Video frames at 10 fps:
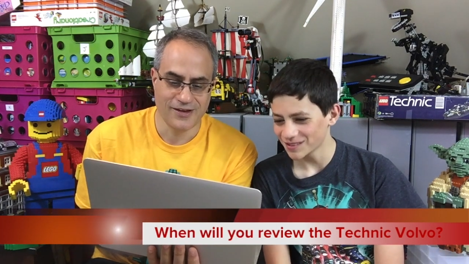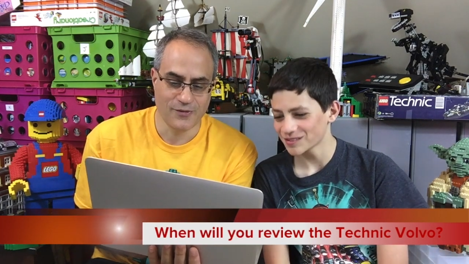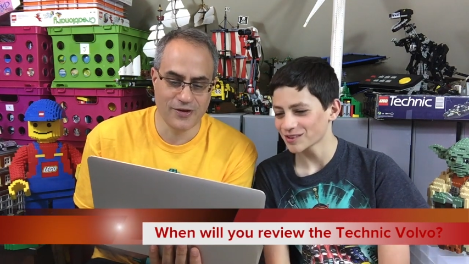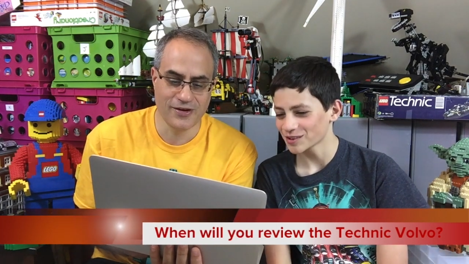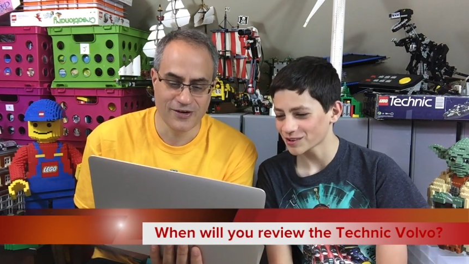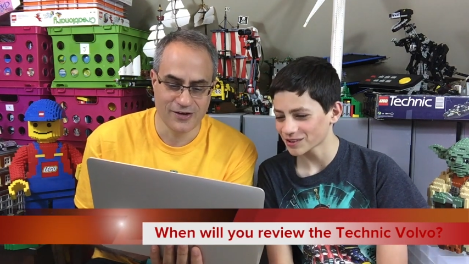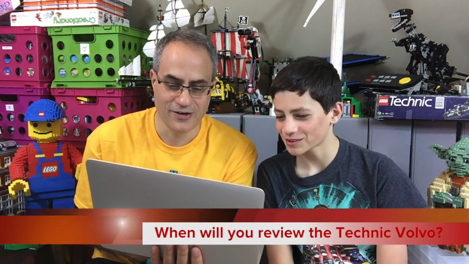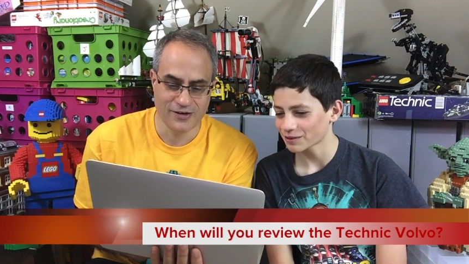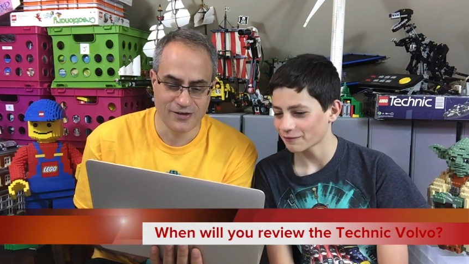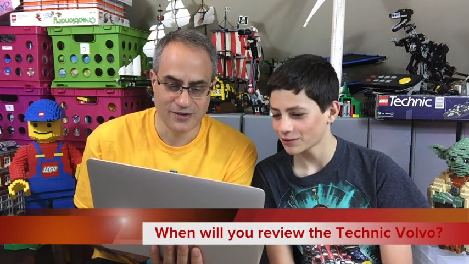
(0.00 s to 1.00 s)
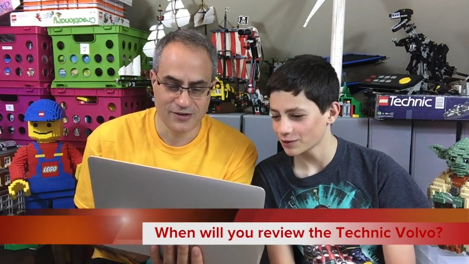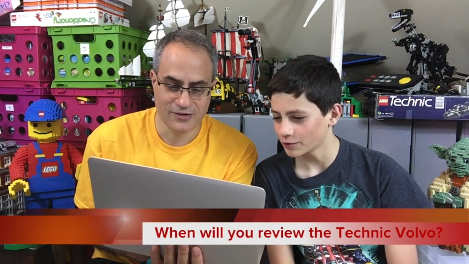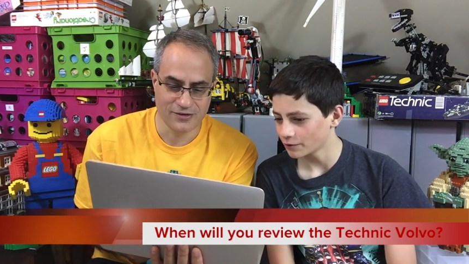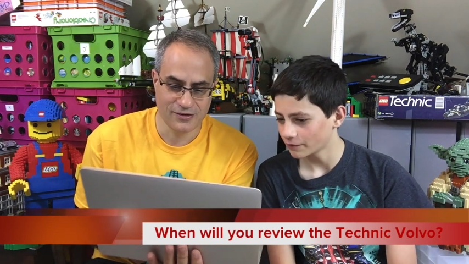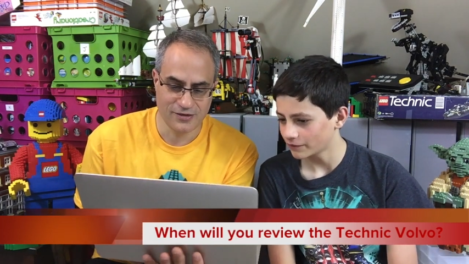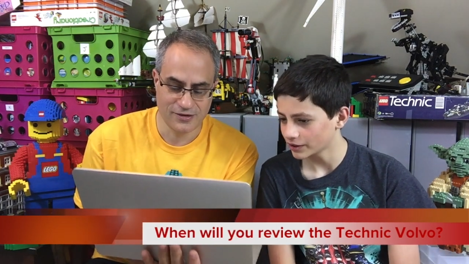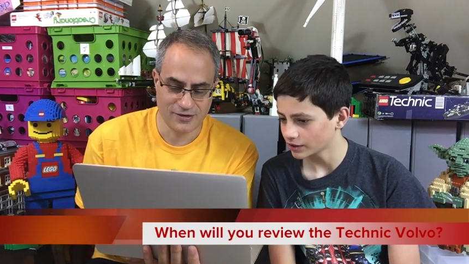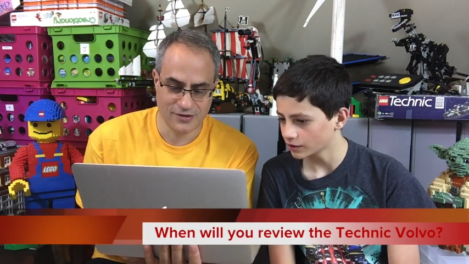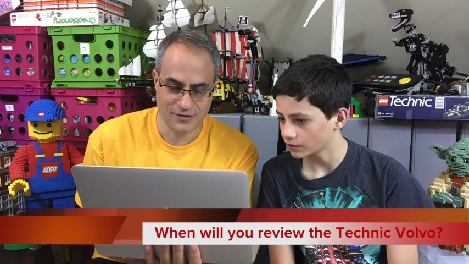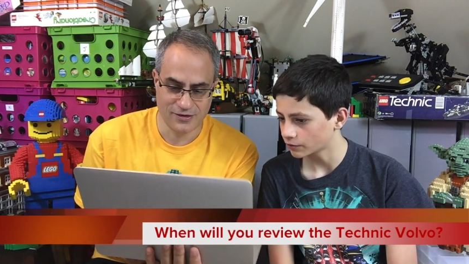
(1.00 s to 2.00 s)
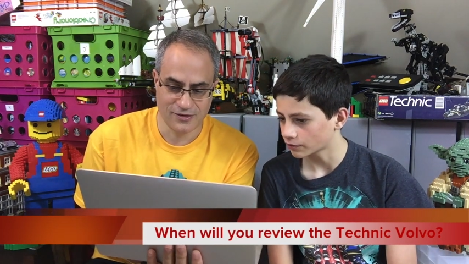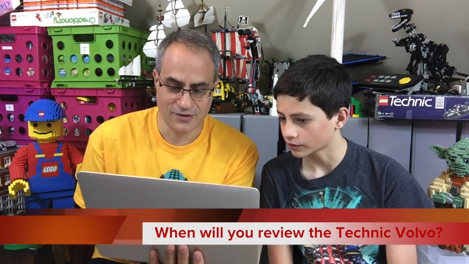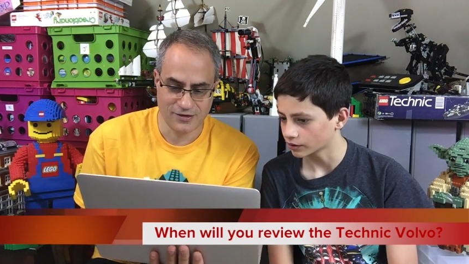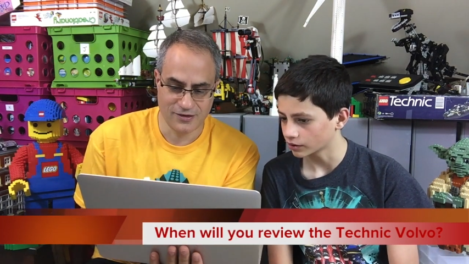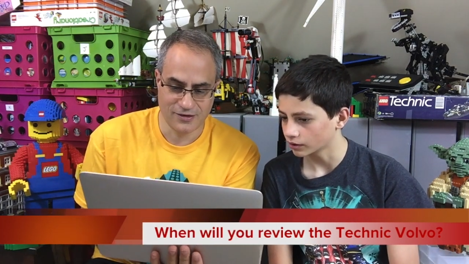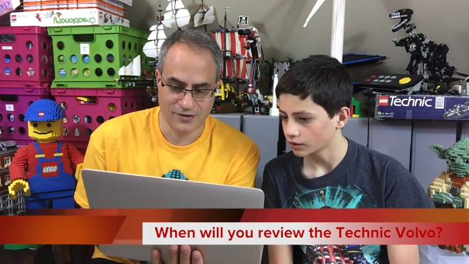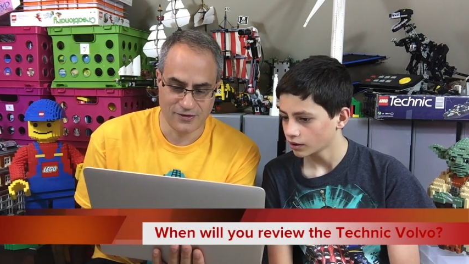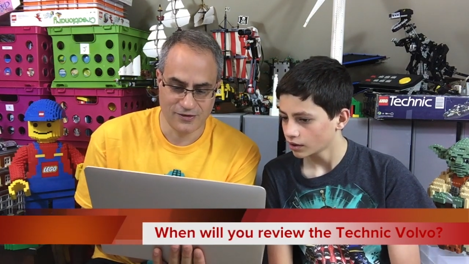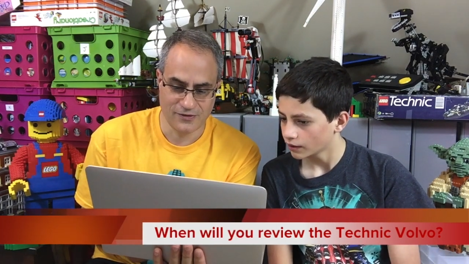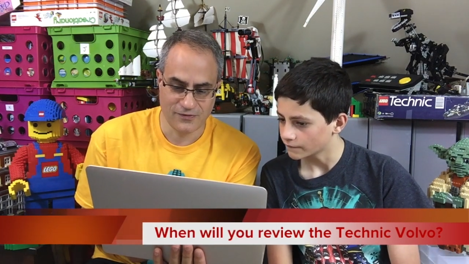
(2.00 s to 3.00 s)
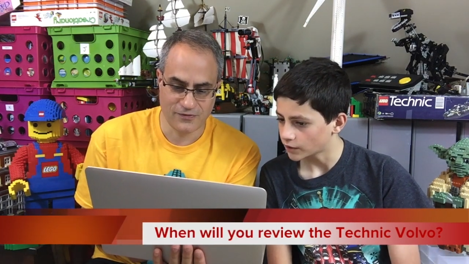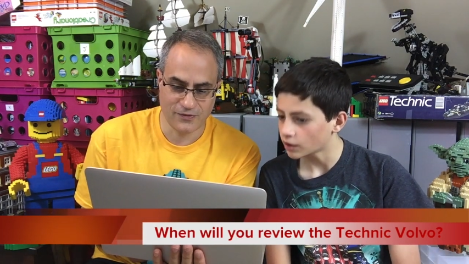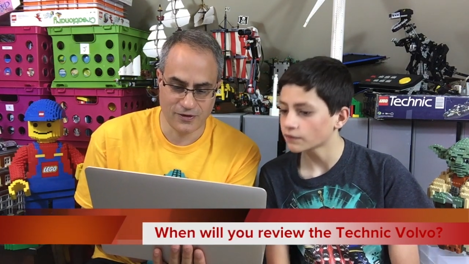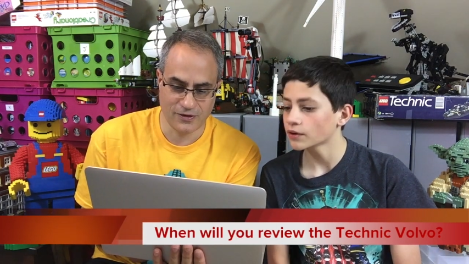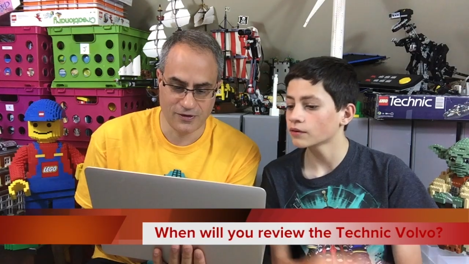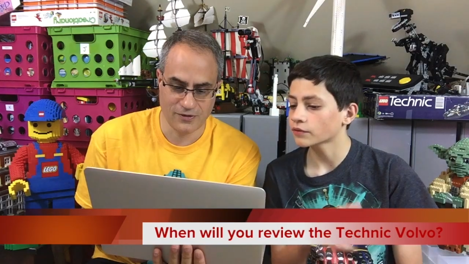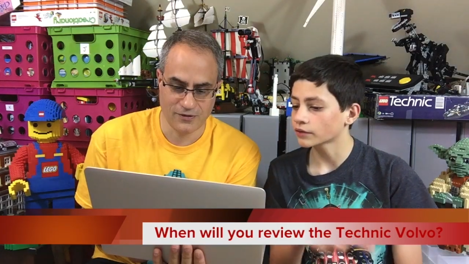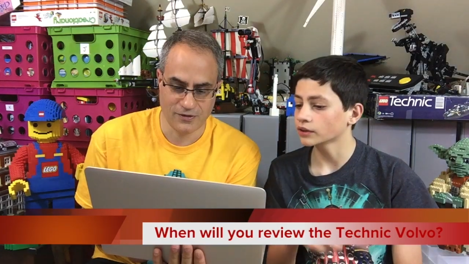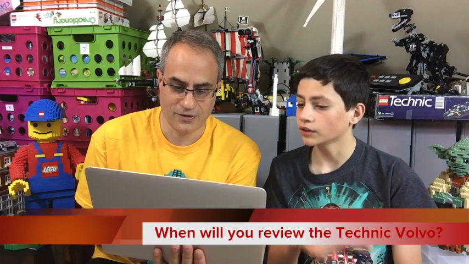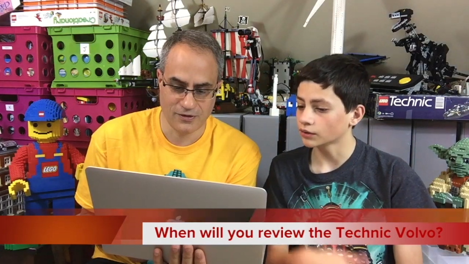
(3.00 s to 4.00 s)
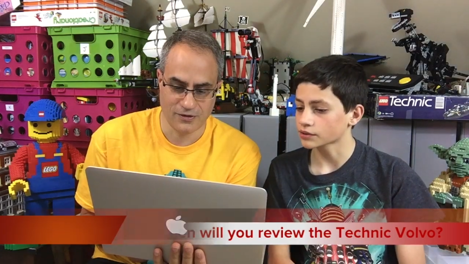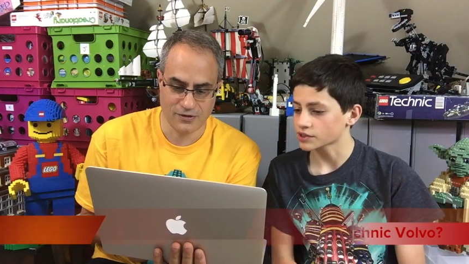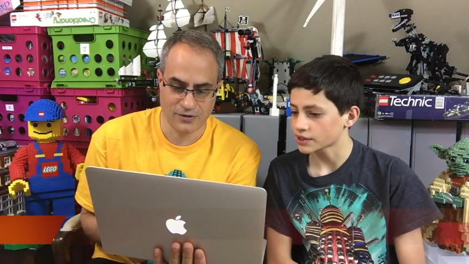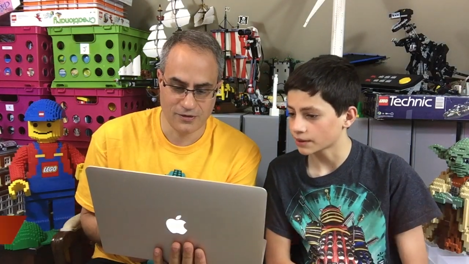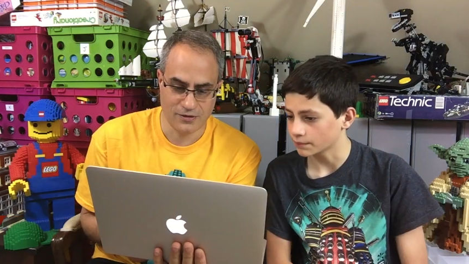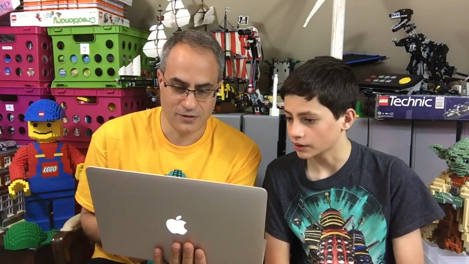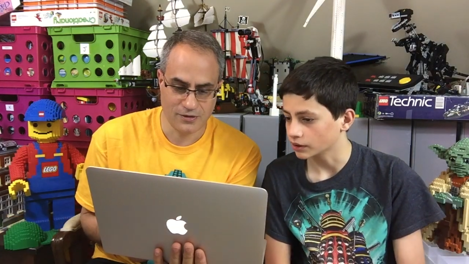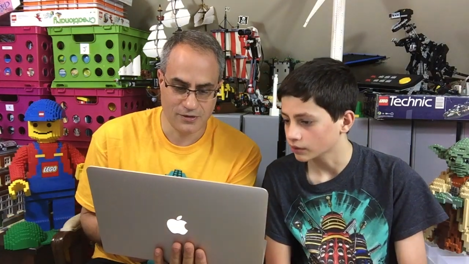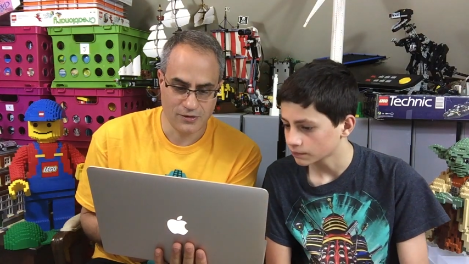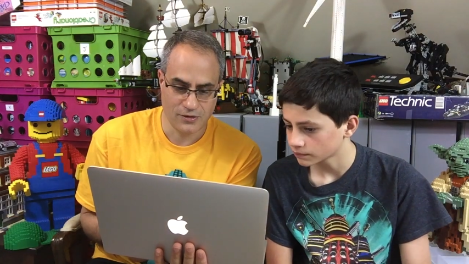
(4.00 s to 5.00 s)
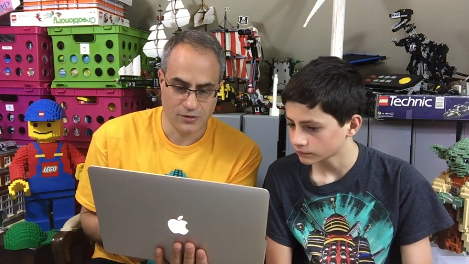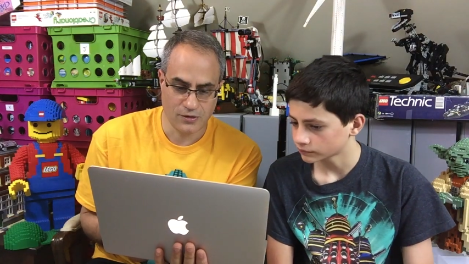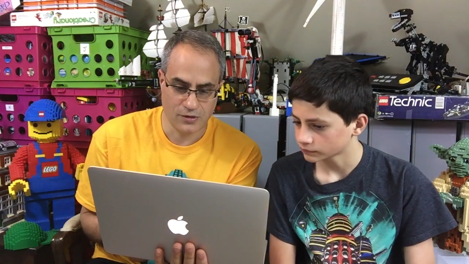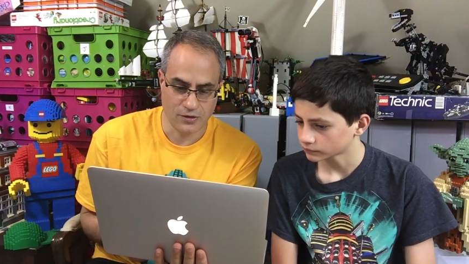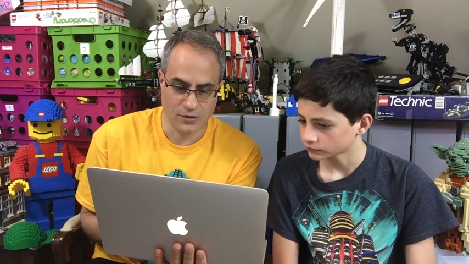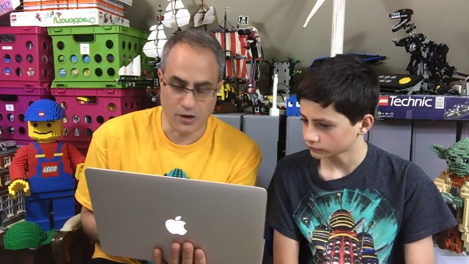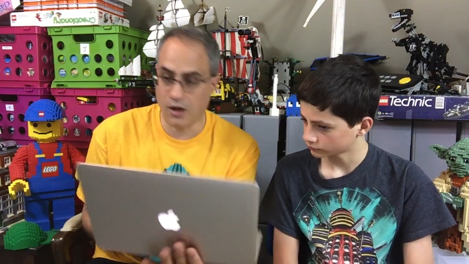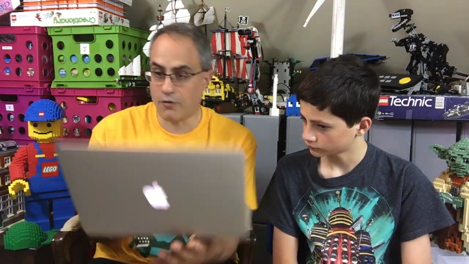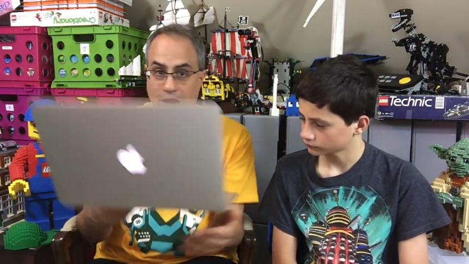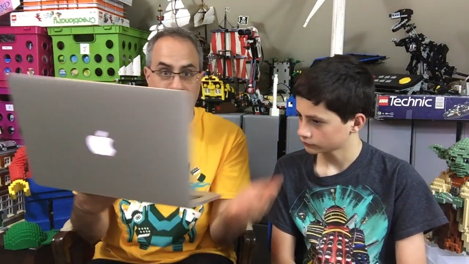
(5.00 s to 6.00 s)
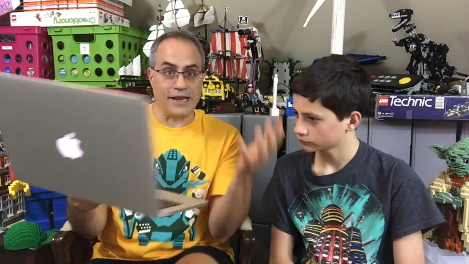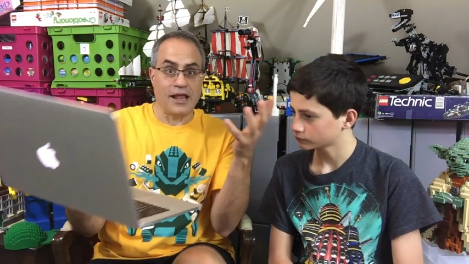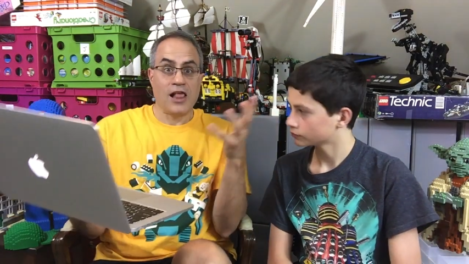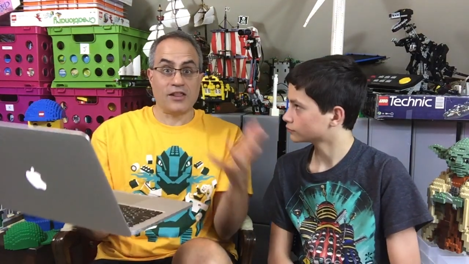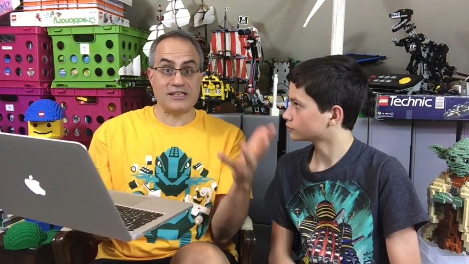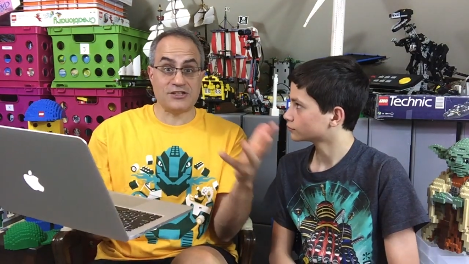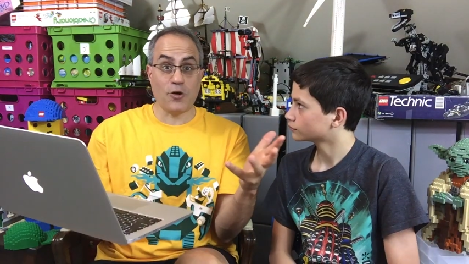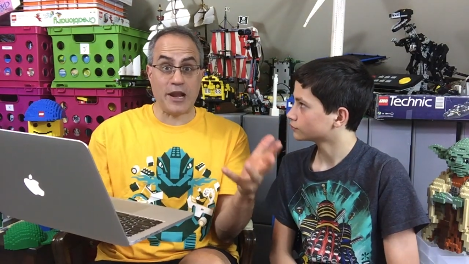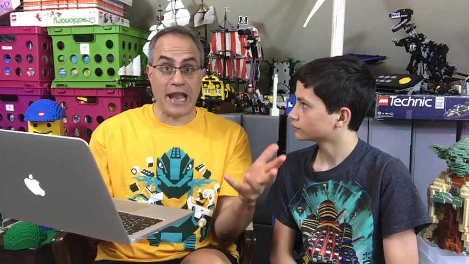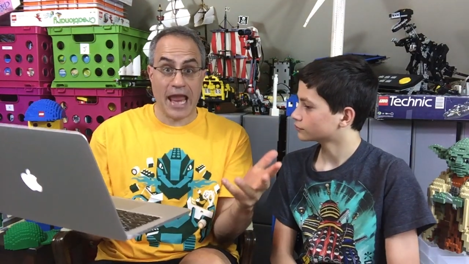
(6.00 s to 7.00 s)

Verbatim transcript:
Speaker 1: when will your review video for the Volvo front loader set be? All right, let's do it